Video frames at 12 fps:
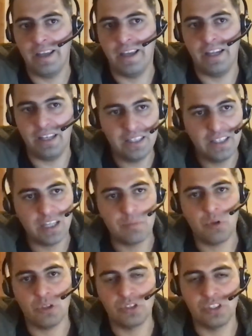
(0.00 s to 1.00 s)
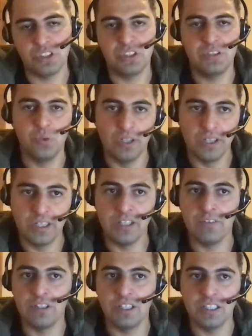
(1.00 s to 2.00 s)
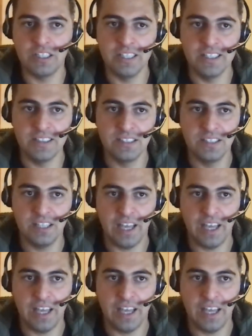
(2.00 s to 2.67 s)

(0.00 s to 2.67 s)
and in that process your learning will increase,